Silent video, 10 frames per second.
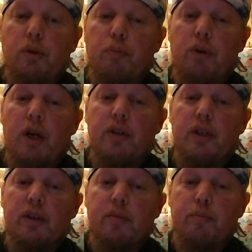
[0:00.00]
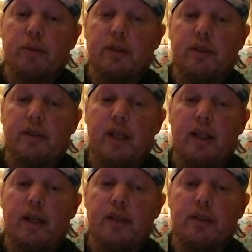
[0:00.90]
projects, misses
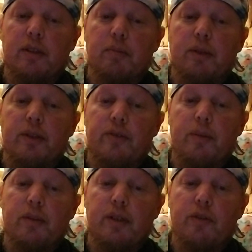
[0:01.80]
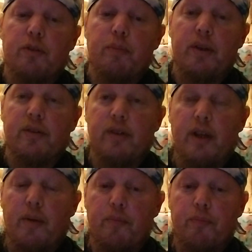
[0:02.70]
deadlines, and sometimes finds himself spacing
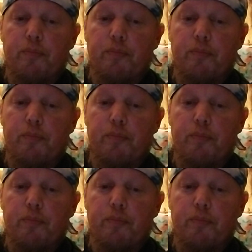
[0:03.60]
out